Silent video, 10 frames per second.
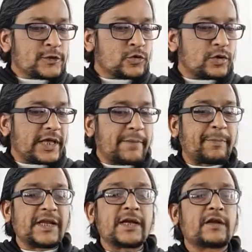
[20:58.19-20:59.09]
So a
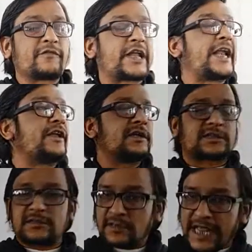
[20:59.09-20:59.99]
period of 10
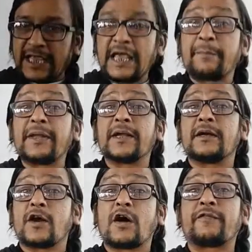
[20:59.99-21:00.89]
years, like a
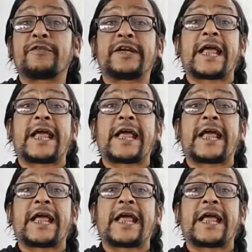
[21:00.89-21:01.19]
period of